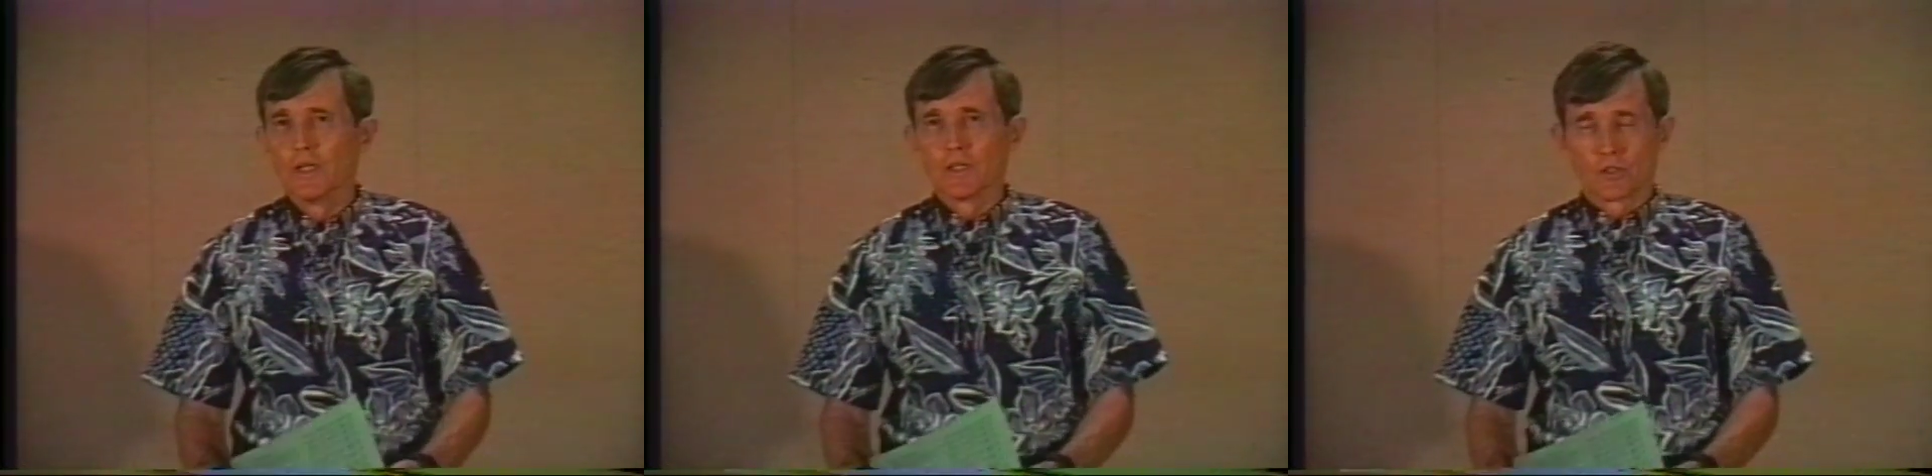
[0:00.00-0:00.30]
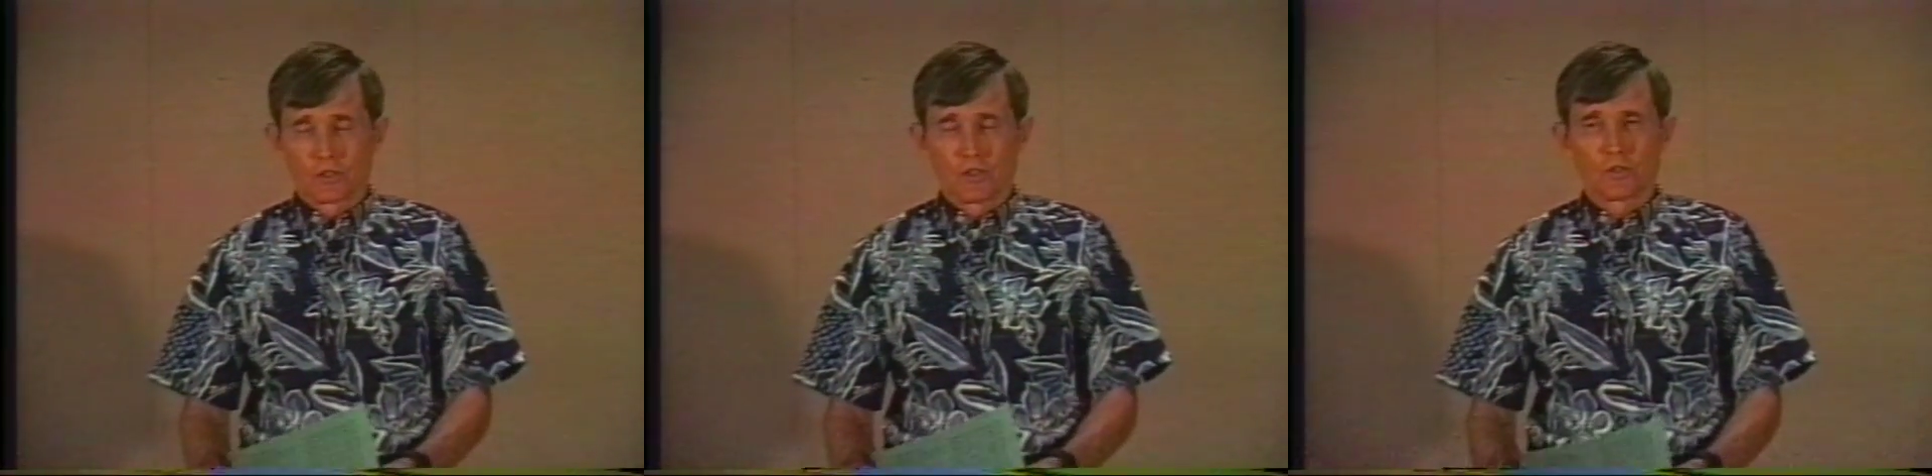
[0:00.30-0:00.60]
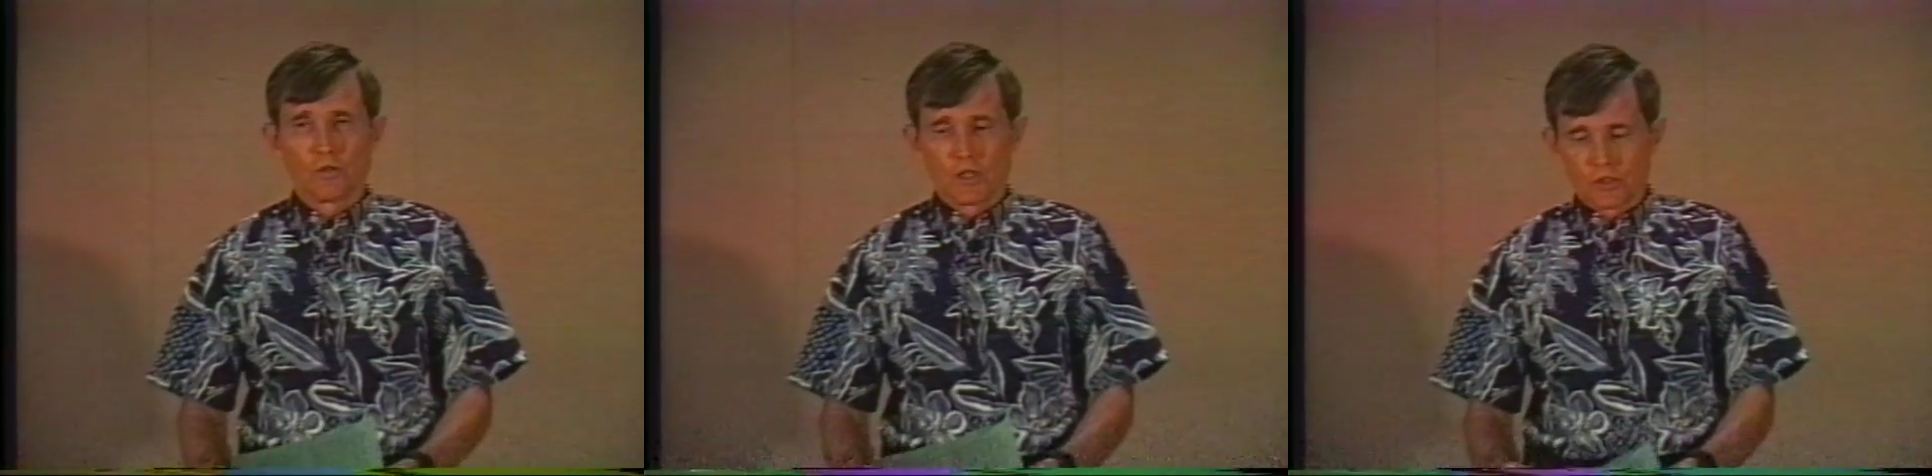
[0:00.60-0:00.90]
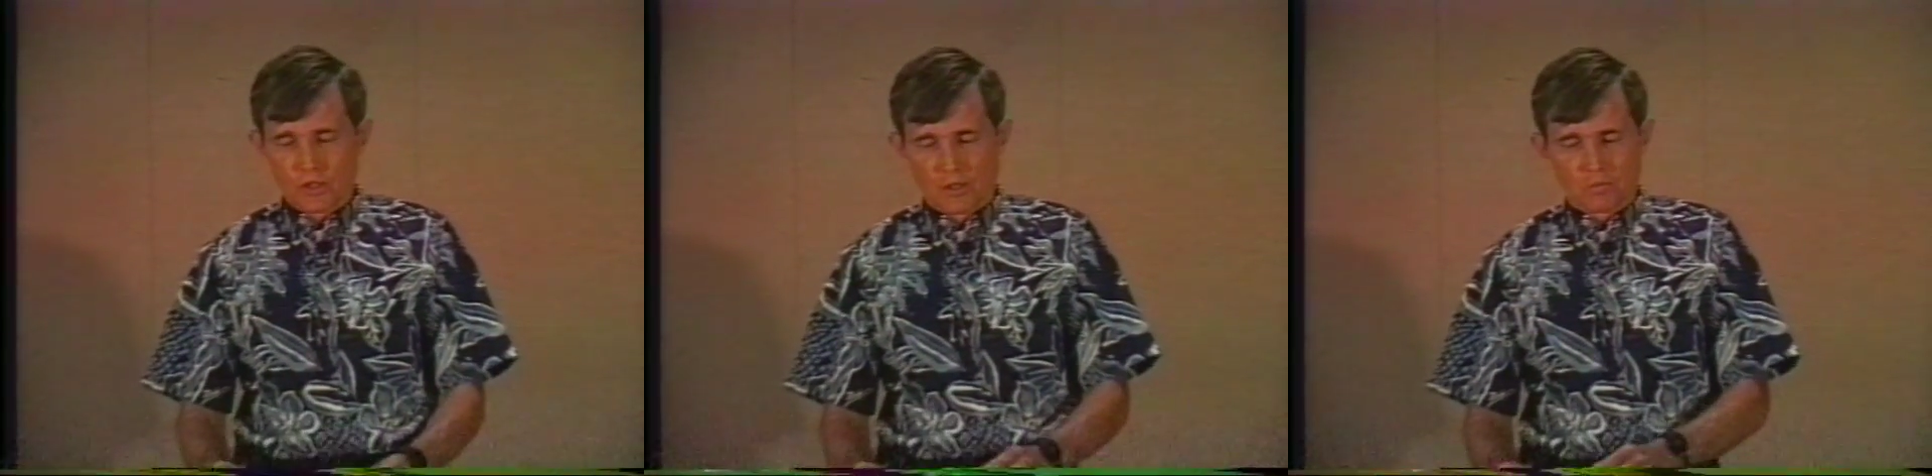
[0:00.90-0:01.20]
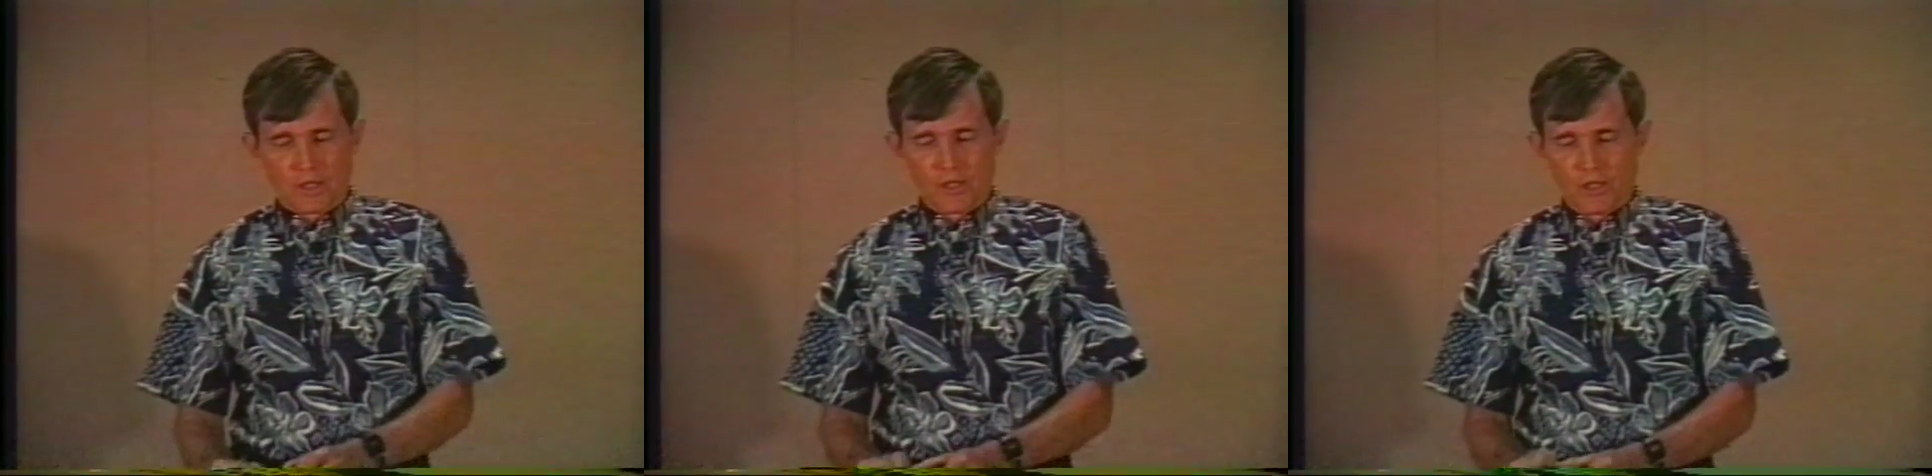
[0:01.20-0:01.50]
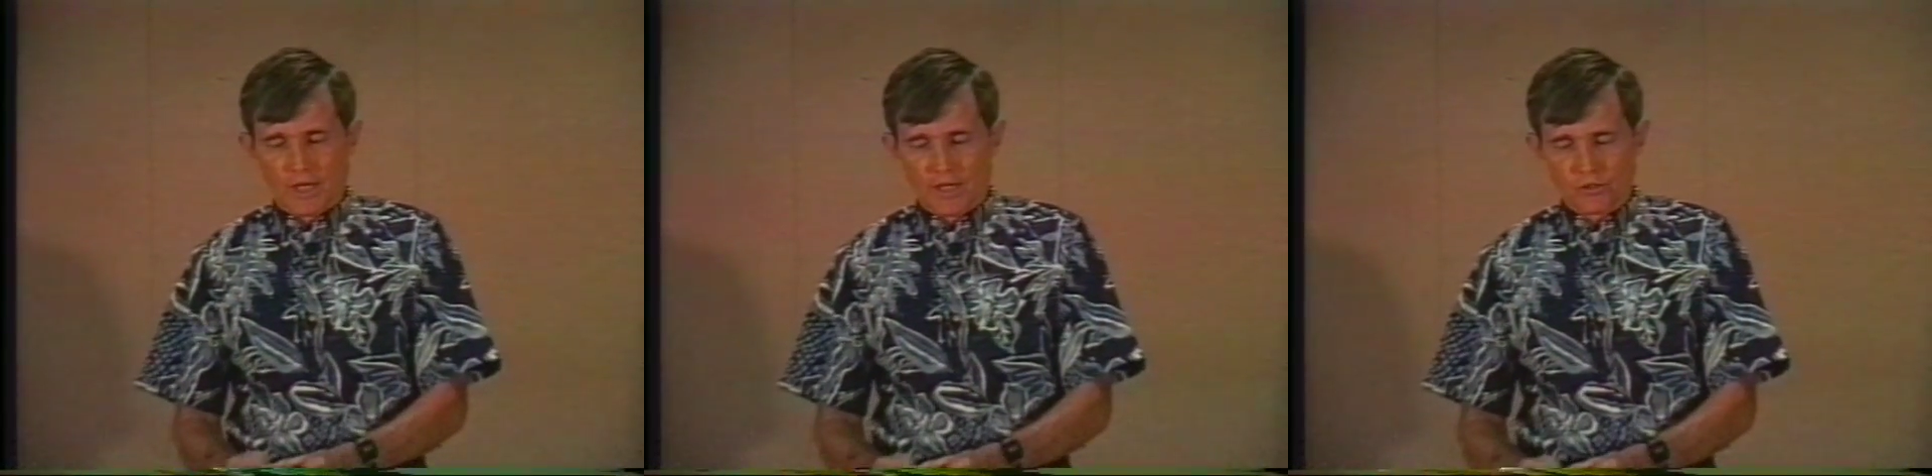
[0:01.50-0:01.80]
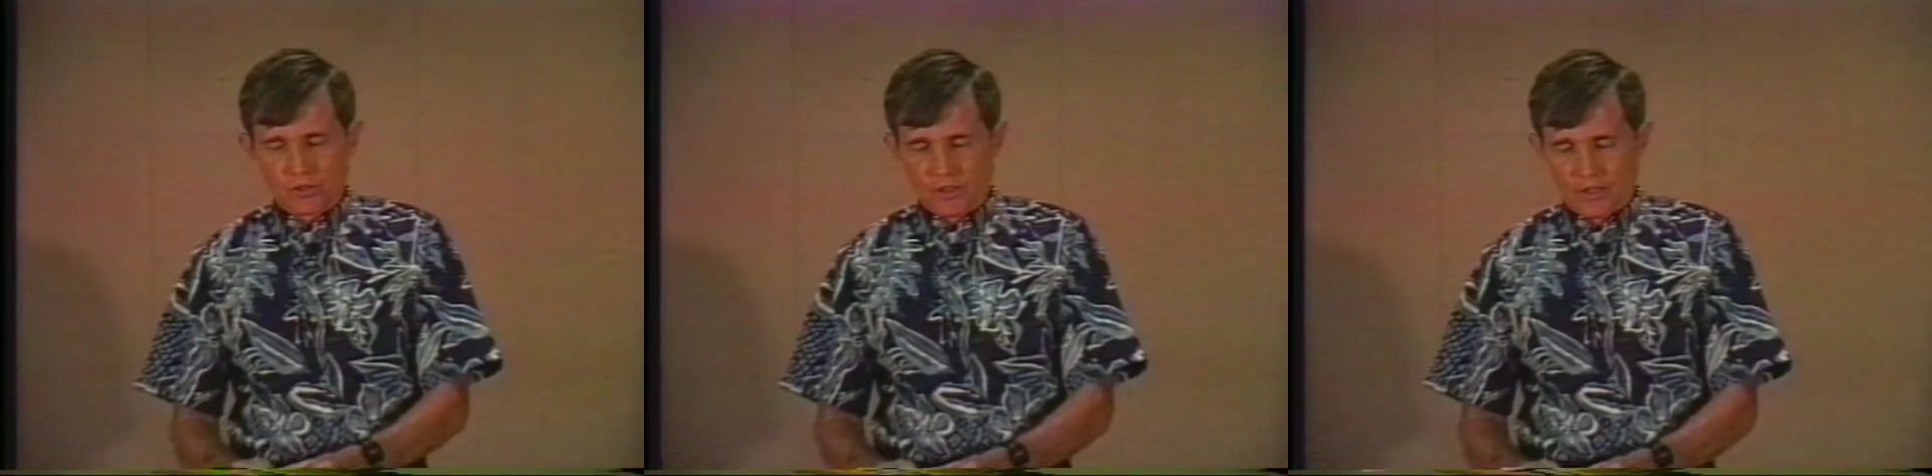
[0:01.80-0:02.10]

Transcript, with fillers: That's a good question. I'm glad you asked it.